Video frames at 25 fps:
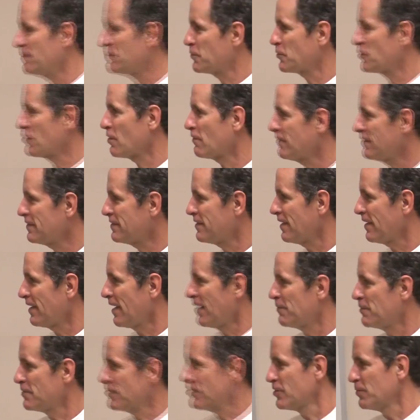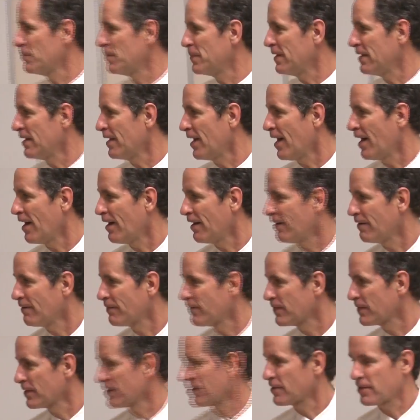service.
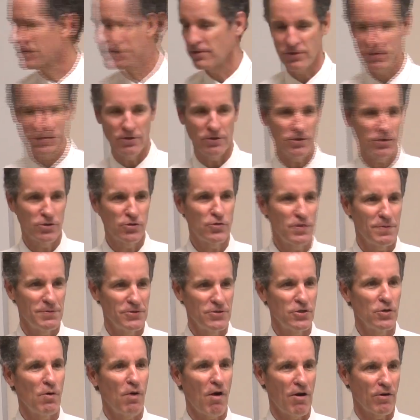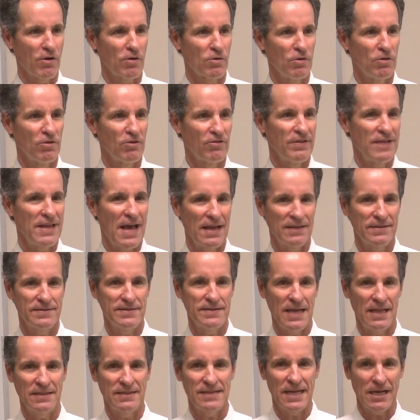You can drip 2 articles, and that'll
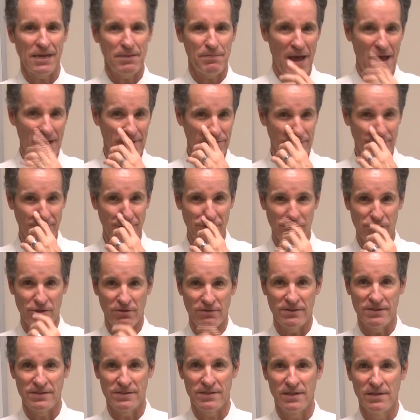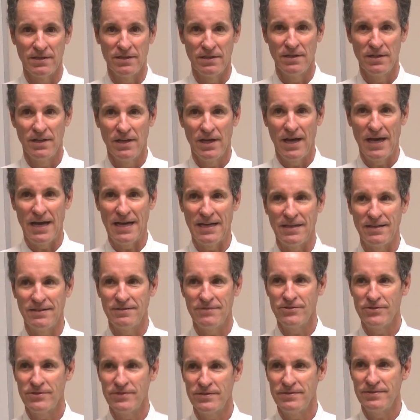take up half of your service
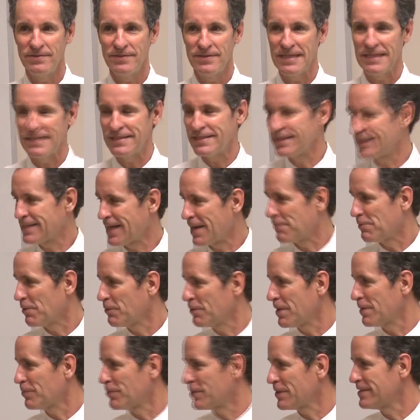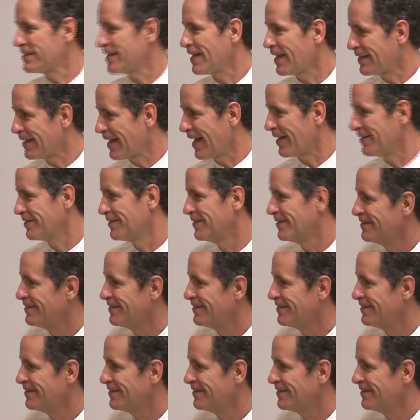teaching time, but we appreciate that.